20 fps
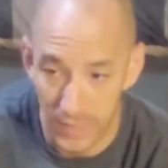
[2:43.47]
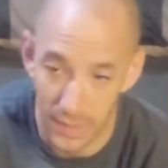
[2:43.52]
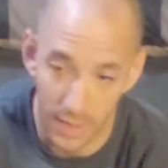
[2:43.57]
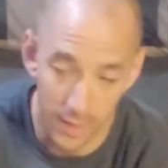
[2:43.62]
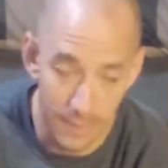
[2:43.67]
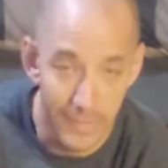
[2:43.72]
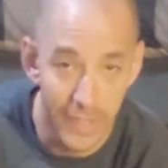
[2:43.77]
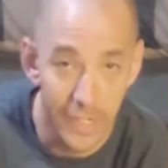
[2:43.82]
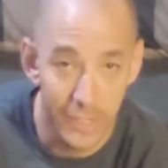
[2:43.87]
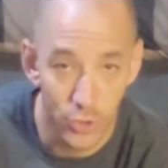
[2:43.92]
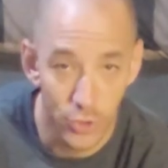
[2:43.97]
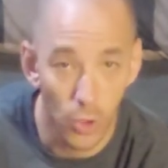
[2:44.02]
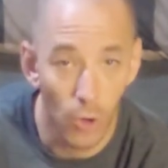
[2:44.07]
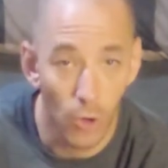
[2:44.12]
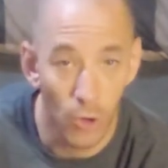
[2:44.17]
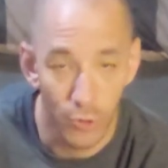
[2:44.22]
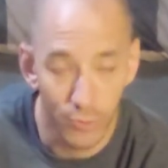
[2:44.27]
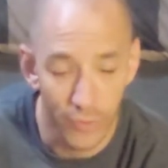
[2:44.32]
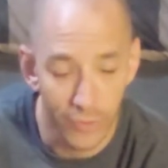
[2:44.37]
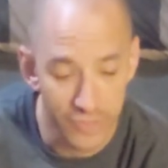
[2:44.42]
a major
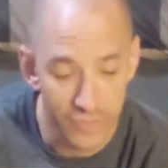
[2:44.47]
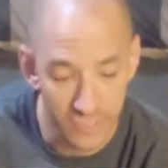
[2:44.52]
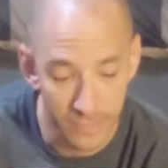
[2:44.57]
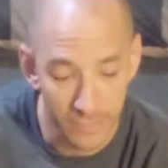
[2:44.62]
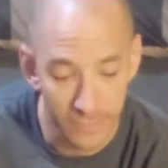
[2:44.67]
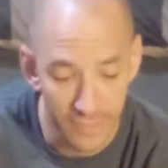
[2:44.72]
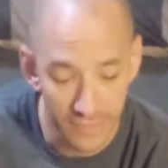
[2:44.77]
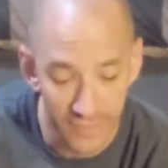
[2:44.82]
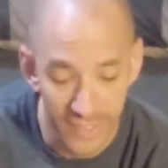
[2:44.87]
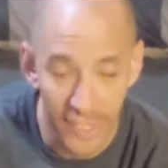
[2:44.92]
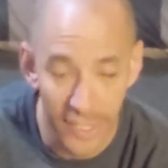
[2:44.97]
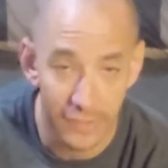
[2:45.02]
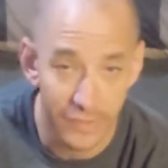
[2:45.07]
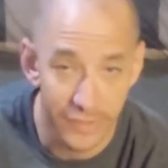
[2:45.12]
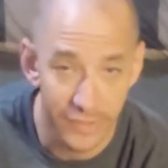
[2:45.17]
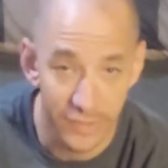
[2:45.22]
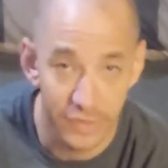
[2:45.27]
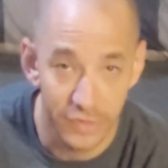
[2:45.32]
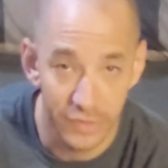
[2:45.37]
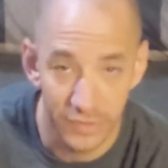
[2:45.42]
artery or something like that,
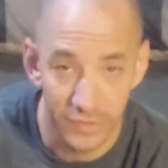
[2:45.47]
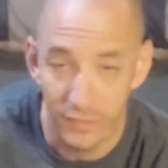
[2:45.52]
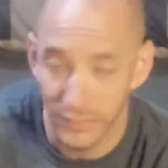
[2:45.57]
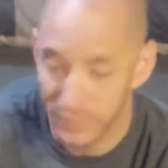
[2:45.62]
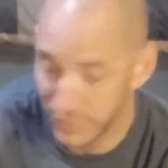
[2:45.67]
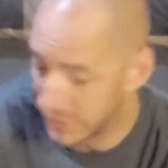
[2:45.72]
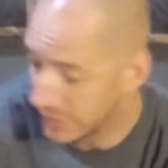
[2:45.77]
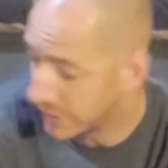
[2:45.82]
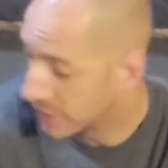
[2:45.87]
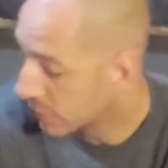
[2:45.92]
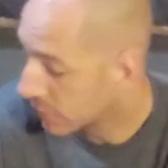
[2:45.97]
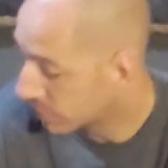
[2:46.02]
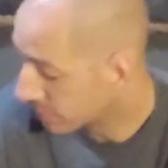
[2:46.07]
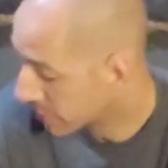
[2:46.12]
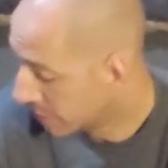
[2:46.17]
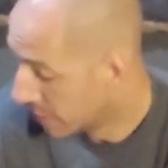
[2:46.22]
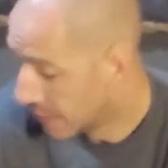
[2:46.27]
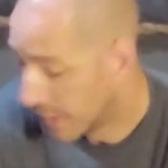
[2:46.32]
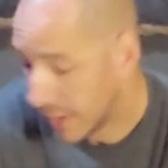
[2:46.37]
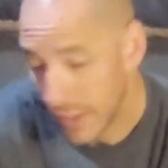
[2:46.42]
this could,
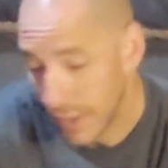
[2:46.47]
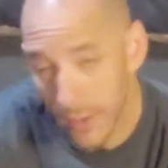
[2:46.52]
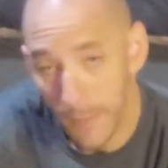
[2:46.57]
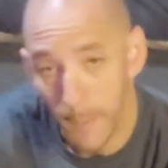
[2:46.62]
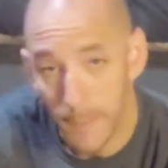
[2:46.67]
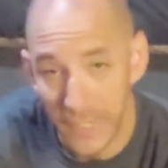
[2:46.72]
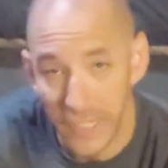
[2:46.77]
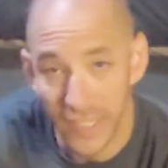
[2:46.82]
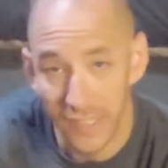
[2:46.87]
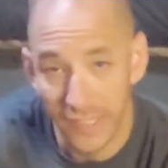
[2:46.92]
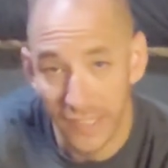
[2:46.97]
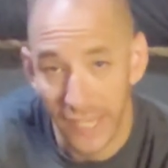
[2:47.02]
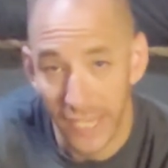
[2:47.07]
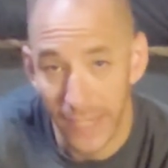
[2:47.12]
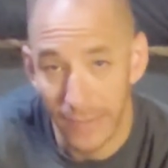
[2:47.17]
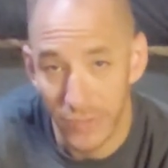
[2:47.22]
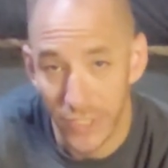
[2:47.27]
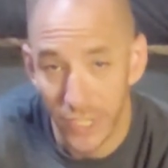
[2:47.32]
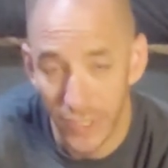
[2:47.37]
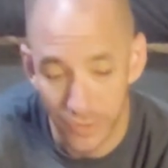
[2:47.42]
be a
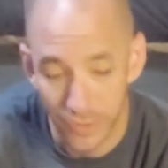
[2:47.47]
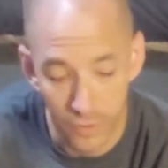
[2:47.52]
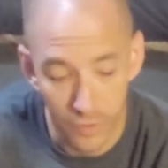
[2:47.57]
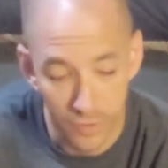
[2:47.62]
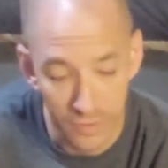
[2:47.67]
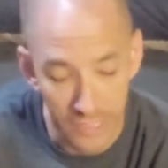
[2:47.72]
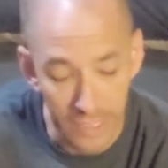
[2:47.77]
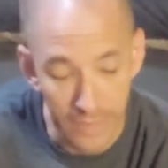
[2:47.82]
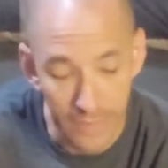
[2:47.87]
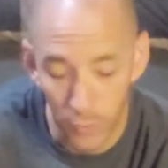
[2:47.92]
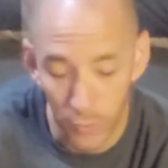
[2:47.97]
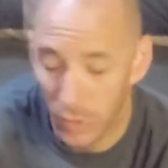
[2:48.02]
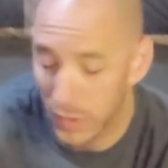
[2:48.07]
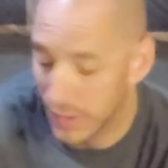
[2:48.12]
game changer and keep you